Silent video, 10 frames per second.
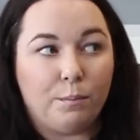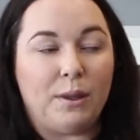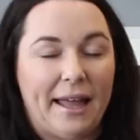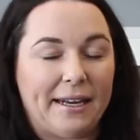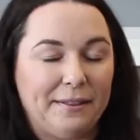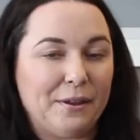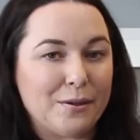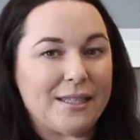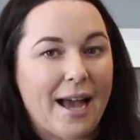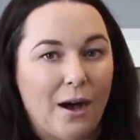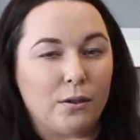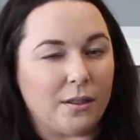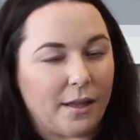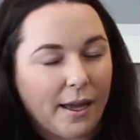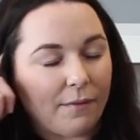planning those
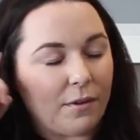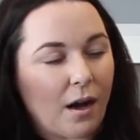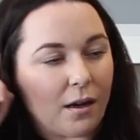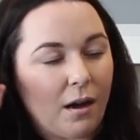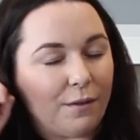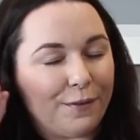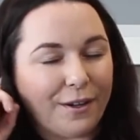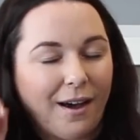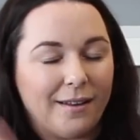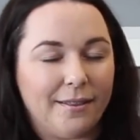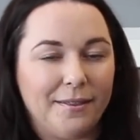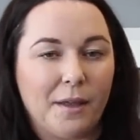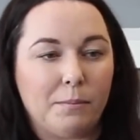out, and they have not gone forgotten.